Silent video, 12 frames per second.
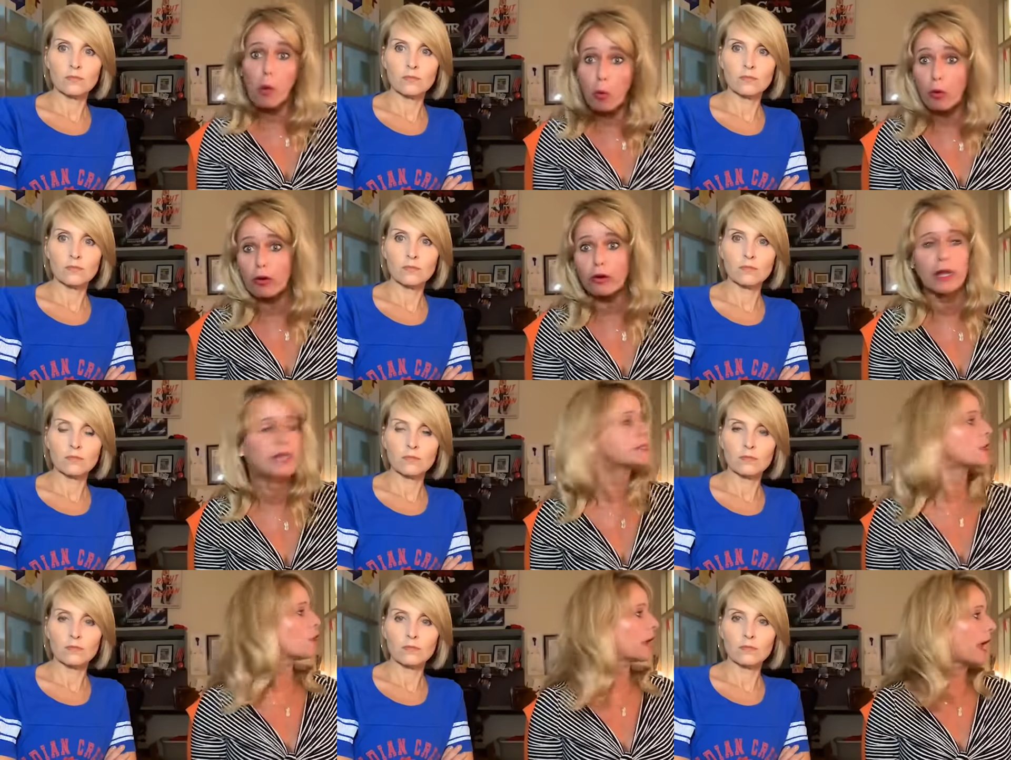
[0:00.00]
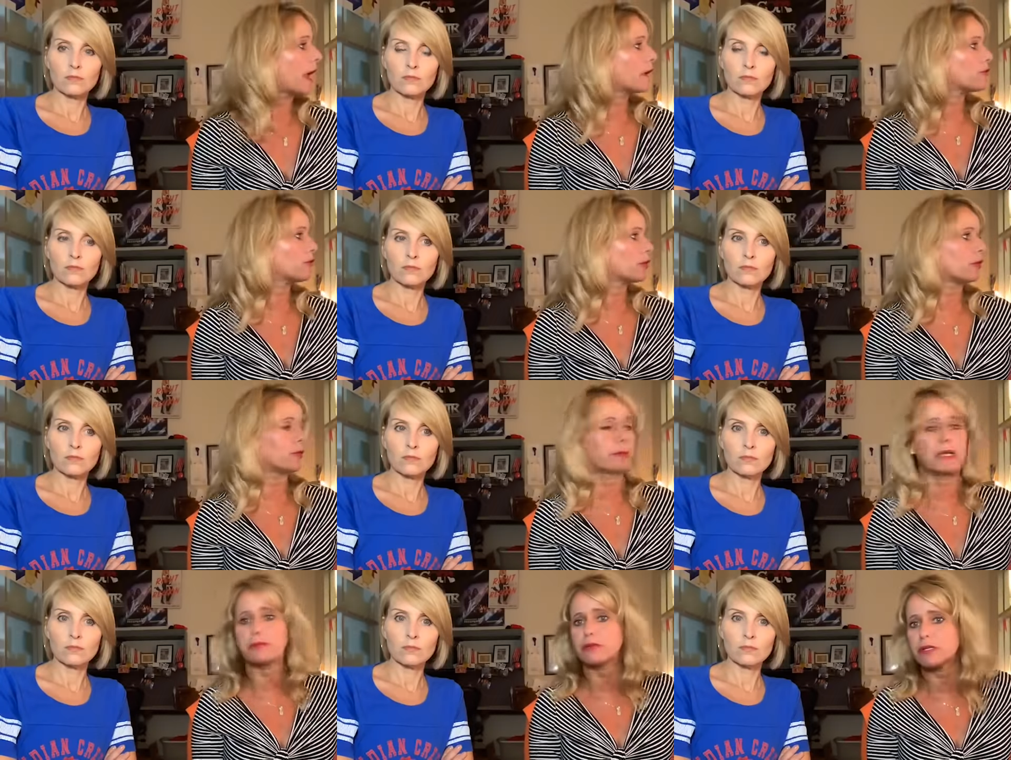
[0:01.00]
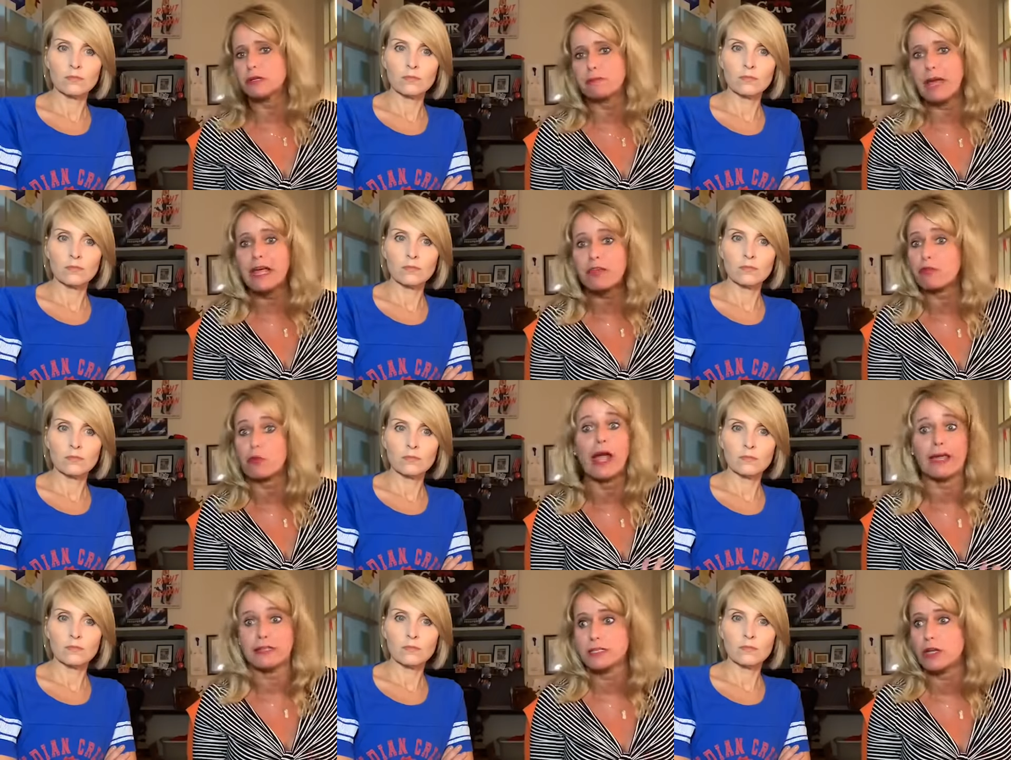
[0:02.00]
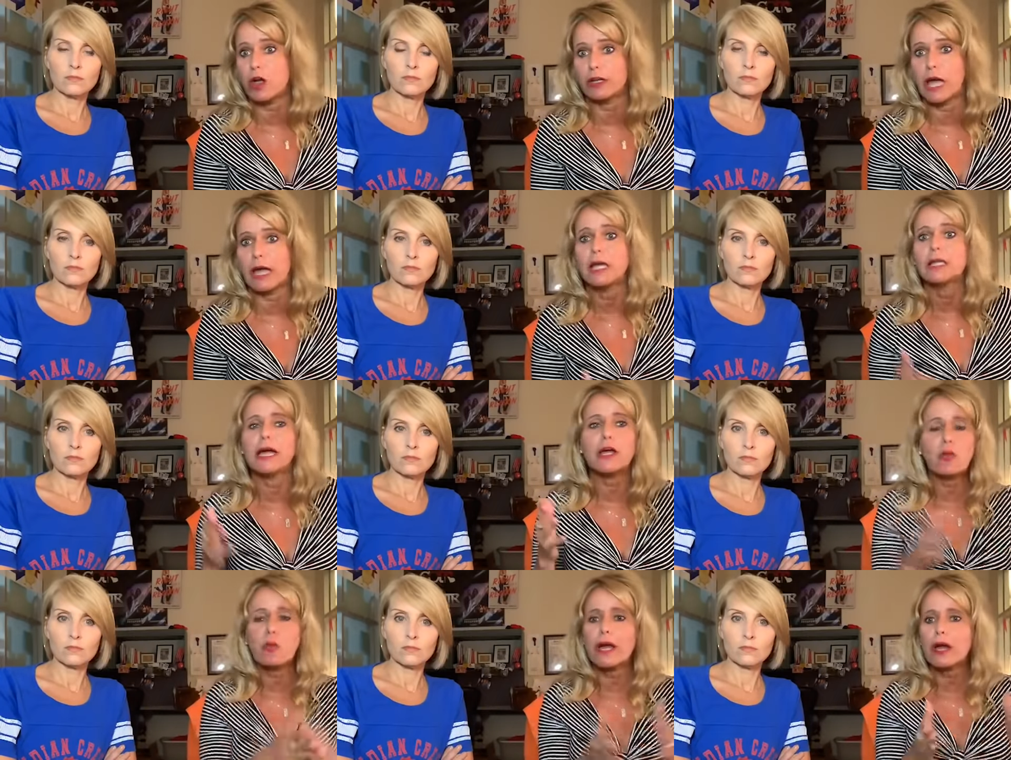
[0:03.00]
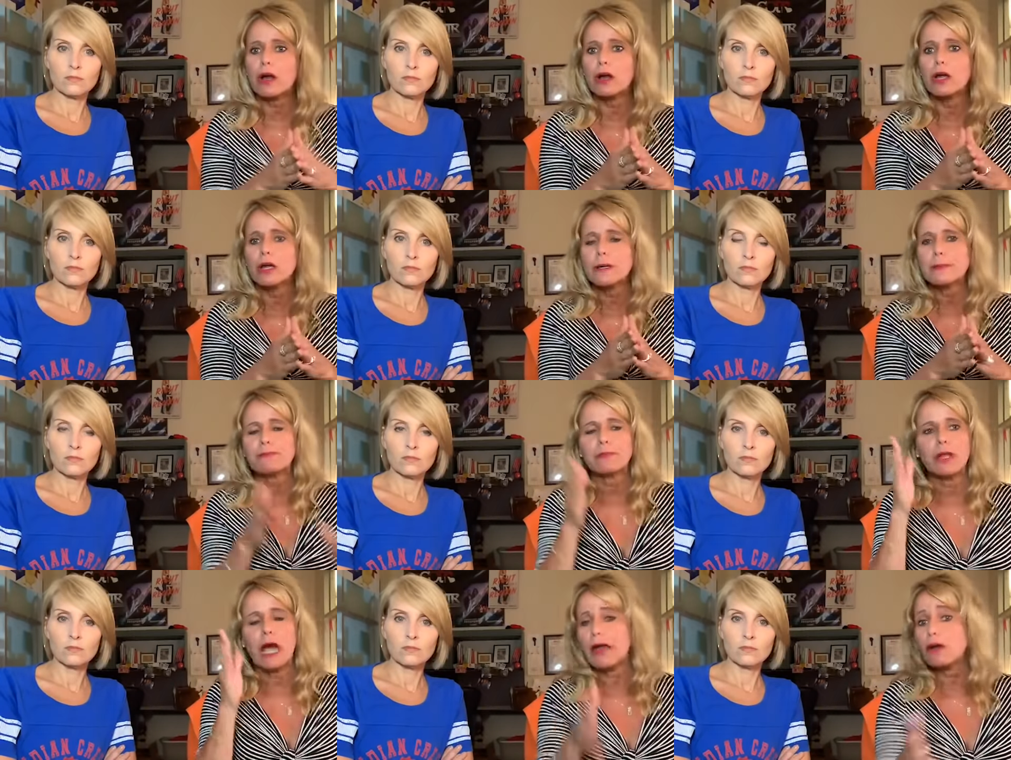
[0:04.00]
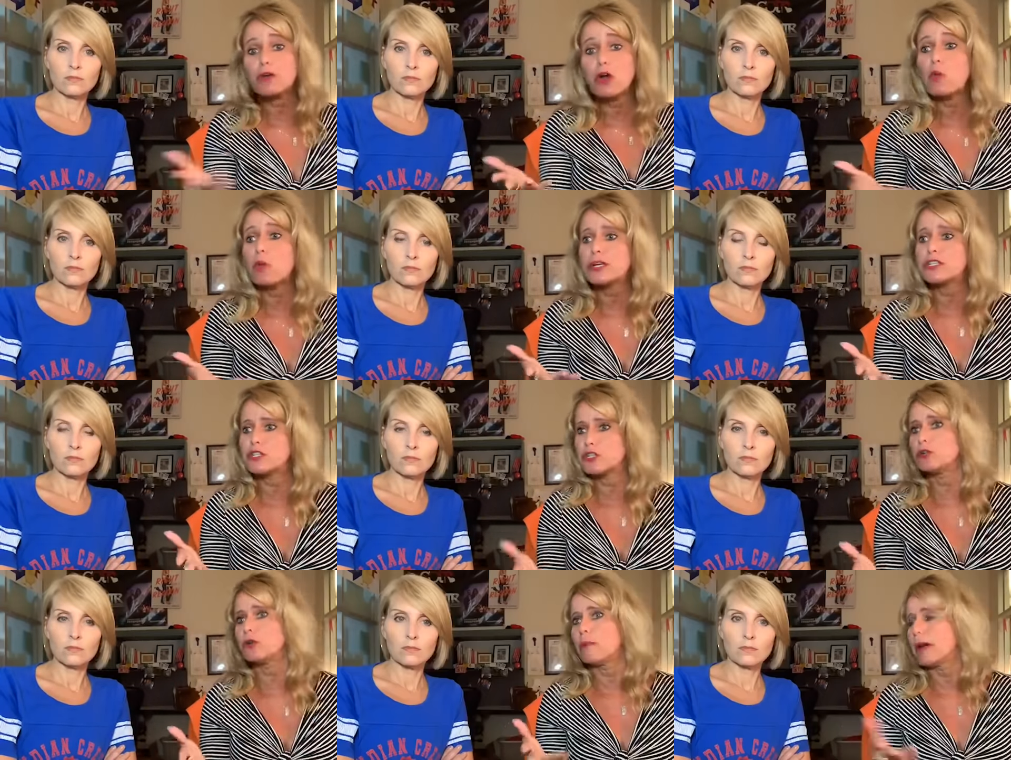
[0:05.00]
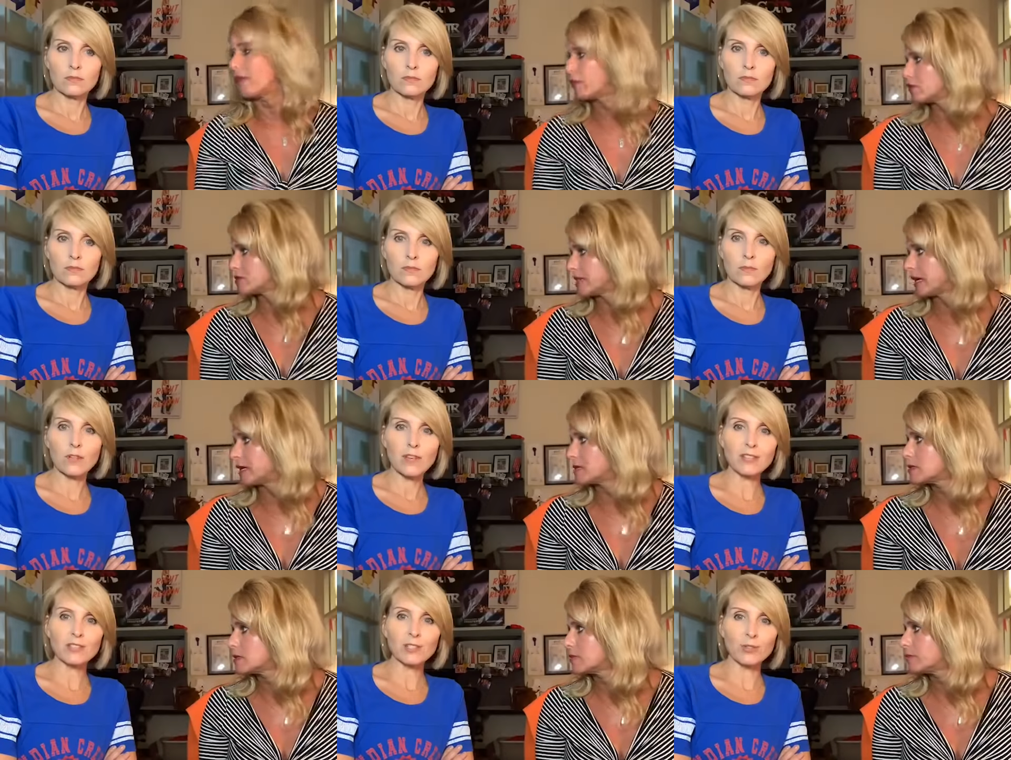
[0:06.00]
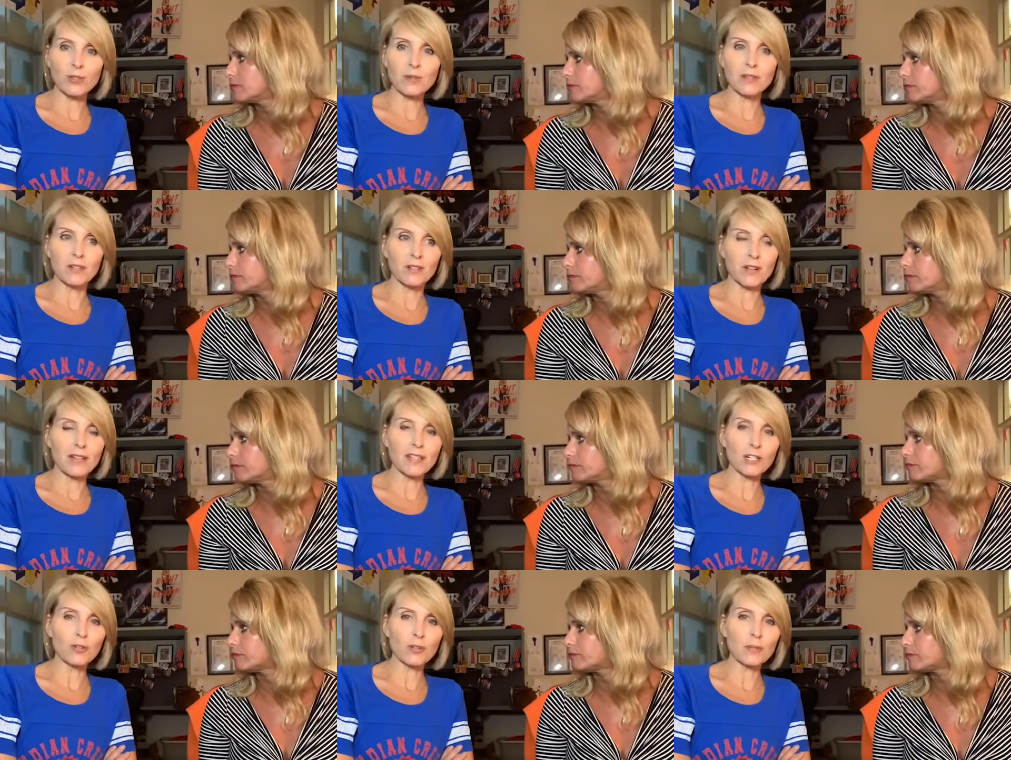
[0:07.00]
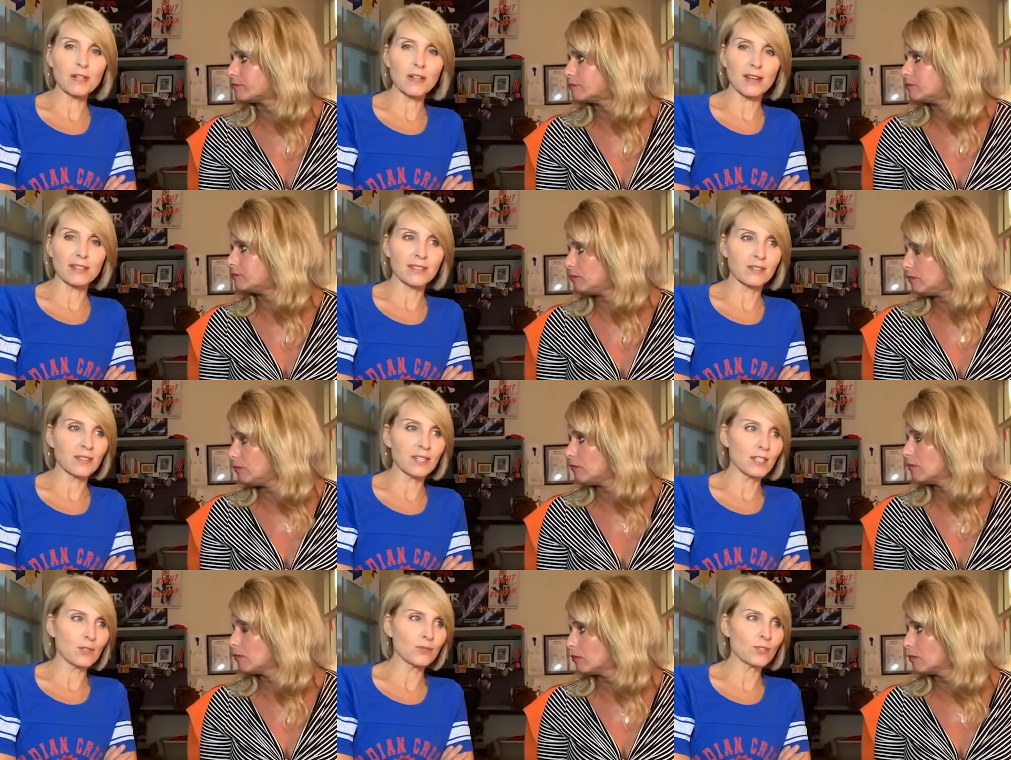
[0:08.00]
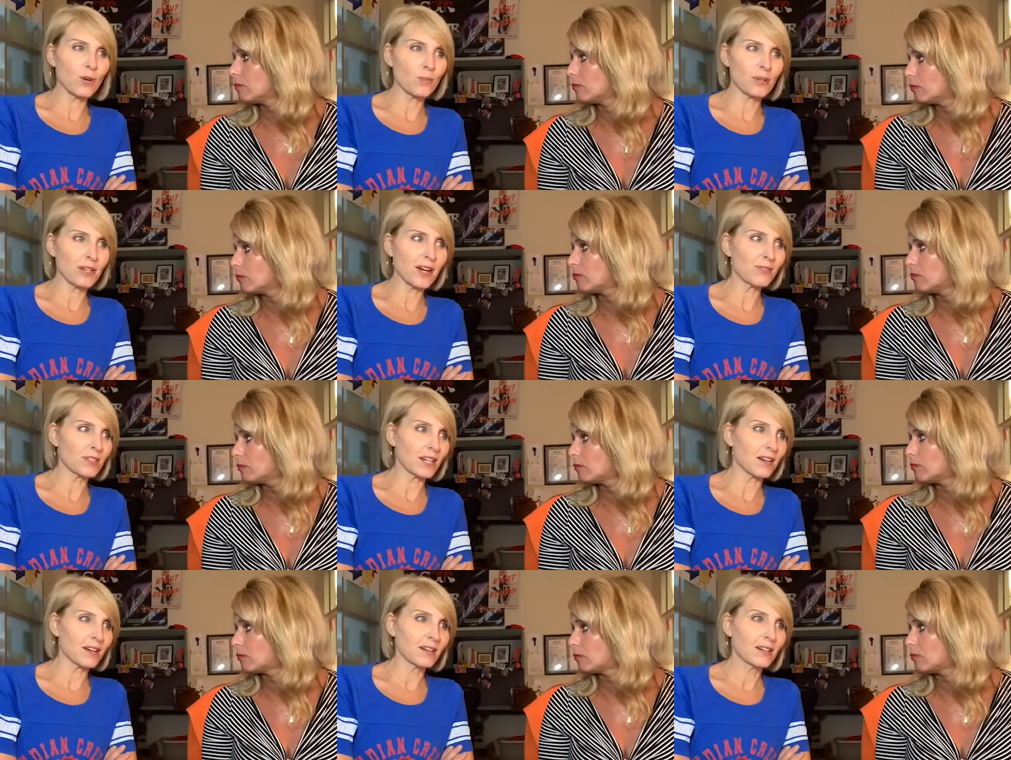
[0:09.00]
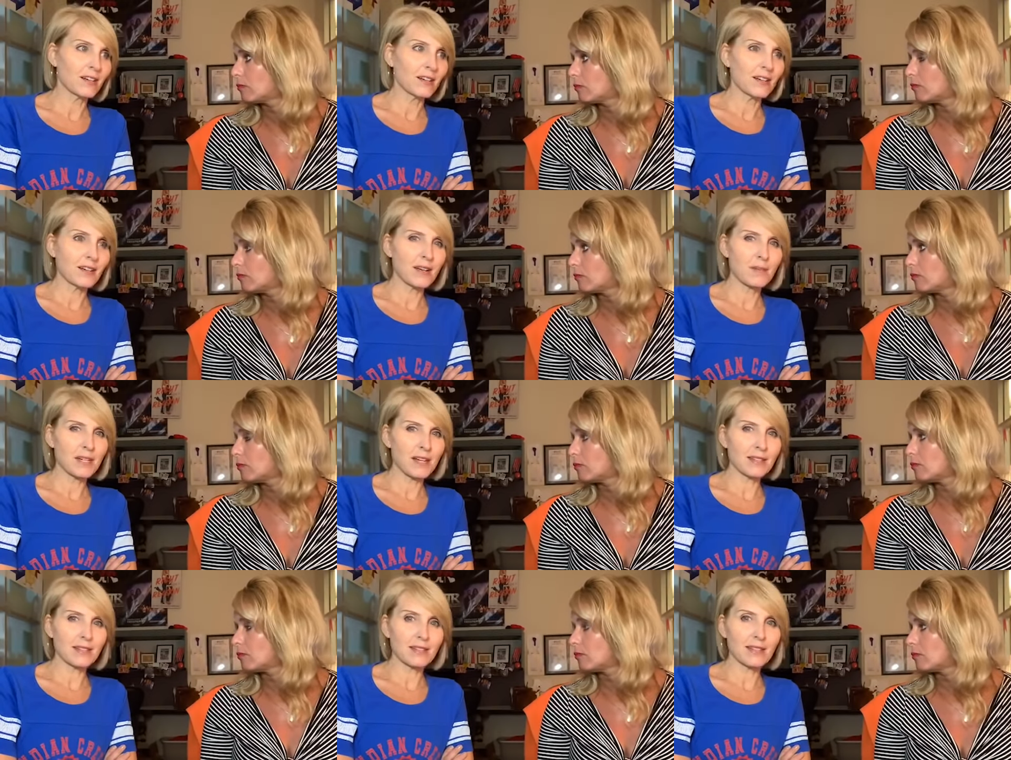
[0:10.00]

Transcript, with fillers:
Speaker 1: porn? Is it okay for people to make threats online? Like where I don't know what to do
Speaker 2: about those things. Well, that's criminal. I think criminal activity you don't put out there. I mean, I